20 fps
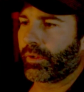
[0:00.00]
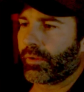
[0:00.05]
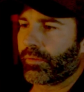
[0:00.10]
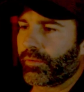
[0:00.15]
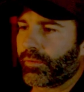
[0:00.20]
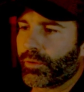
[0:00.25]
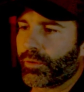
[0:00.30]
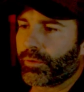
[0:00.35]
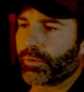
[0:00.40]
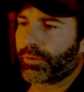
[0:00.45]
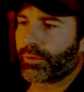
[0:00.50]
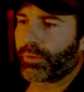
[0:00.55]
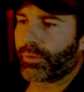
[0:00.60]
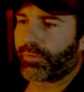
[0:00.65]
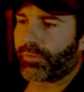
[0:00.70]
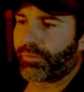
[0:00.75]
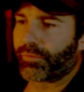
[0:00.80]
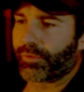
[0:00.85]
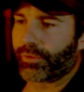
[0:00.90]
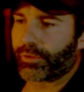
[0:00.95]
If you were doing it
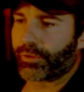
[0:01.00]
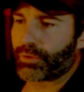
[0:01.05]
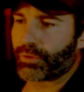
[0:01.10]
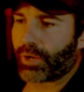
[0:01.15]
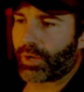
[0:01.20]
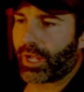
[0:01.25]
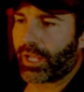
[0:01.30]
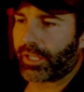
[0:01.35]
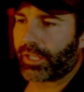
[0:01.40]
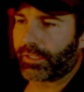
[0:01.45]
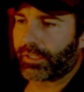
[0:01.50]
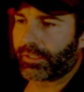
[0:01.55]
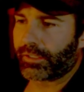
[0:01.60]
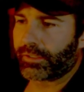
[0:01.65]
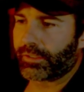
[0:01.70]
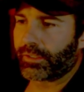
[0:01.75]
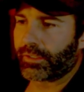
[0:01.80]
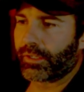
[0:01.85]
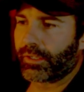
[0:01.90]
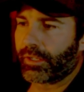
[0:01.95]
for the dragon,
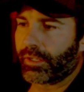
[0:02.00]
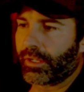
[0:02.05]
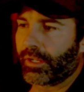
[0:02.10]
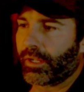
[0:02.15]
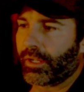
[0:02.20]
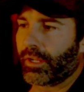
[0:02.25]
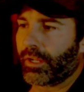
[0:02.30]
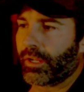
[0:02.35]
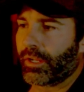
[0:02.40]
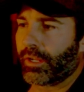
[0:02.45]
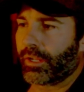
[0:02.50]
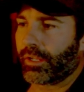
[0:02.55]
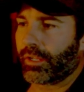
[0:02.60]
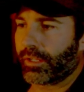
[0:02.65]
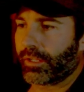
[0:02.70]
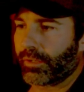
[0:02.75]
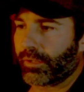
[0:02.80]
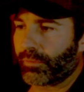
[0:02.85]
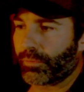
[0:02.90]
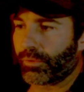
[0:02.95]

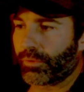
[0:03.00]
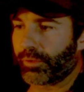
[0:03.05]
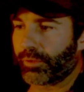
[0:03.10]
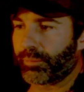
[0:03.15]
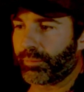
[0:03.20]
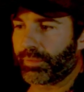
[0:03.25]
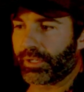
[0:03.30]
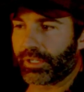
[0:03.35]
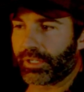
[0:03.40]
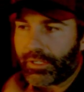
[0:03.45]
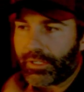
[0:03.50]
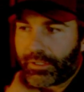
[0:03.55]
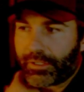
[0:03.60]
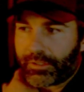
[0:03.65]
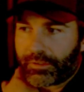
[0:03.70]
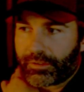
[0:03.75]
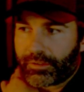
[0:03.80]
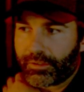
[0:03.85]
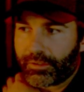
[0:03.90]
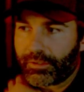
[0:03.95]
it would be
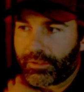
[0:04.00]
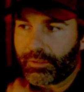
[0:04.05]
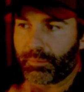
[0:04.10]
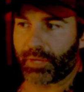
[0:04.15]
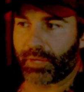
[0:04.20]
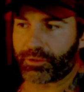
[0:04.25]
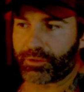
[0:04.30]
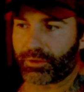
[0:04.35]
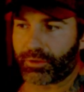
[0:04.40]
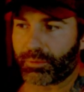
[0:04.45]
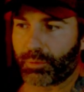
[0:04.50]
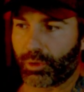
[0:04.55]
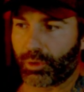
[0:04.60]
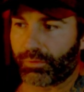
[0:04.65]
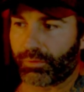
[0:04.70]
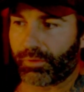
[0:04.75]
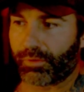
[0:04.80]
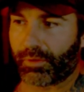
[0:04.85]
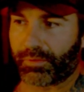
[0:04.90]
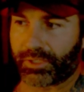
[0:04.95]
the measured move
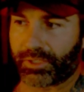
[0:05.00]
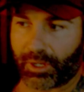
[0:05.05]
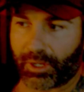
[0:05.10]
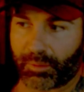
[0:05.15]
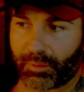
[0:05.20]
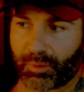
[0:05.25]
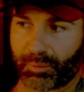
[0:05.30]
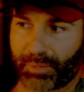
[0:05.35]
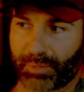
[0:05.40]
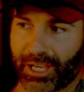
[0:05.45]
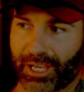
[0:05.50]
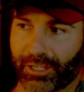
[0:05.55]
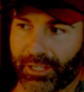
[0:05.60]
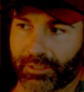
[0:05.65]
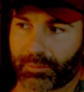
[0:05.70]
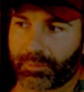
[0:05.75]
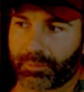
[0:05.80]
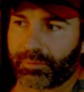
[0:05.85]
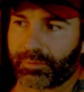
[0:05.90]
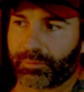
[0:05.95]
of a double bottom.
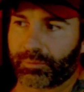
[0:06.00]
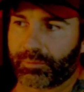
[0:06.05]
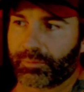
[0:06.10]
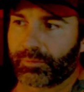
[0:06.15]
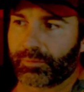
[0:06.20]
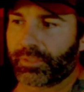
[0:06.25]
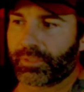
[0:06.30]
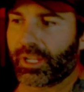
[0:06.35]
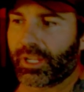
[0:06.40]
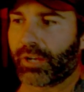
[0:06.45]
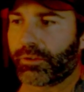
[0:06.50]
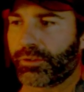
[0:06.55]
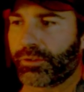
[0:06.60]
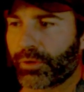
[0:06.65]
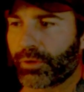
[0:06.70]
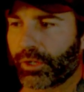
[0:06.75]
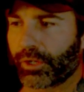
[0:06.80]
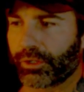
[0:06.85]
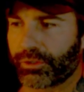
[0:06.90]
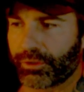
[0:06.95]
Now you
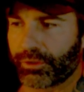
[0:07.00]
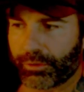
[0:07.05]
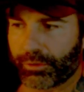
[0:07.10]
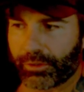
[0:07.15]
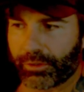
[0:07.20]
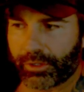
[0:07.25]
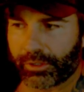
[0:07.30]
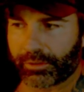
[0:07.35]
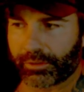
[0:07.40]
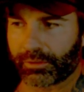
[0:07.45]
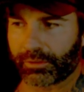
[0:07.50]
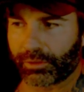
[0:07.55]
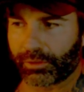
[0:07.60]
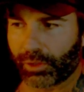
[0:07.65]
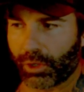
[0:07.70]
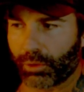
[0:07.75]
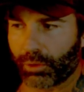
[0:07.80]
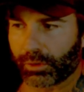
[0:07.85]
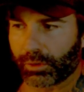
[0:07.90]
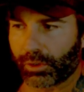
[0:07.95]
could do the
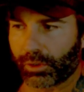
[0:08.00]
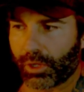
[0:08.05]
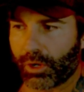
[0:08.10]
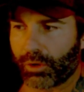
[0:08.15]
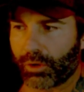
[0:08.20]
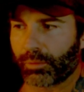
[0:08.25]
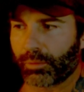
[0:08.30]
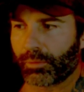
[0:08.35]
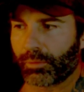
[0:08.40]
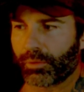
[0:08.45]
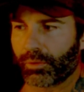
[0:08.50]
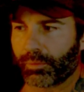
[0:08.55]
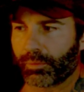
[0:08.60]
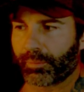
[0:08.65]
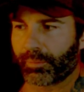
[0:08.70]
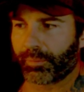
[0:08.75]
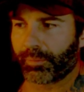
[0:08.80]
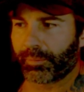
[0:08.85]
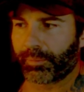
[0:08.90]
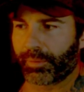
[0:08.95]
lower low,
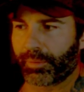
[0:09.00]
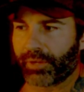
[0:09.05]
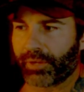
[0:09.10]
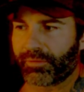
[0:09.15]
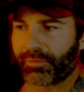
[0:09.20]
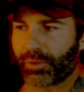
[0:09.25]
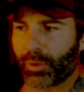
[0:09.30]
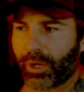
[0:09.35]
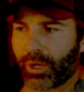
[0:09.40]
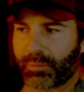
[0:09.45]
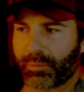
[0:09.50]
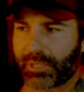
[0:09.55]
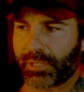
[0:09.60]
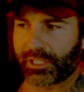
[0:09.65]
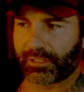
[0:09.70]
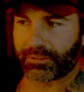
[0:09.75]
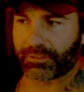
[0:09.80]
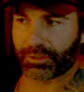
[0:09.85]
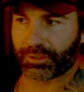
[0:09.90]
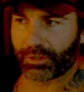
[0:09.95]
but if you want to be
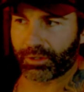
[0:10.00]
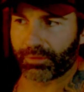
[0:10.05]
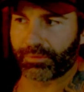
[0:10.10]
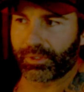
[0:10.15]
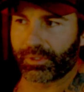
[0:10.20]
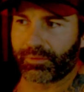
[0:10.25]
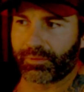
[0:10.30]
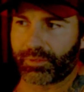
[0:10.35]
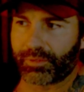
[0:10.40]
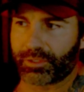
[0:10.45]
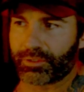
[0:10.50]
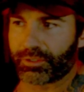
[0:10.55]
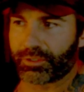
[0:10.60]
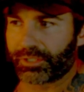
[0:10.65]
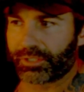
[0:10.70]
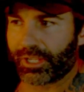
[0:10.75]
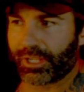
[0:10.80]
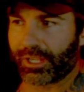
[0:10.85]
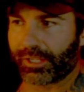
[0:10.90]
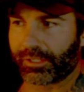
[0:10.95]
conservative, you just
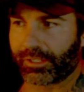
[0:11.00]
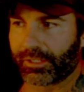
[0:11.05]
take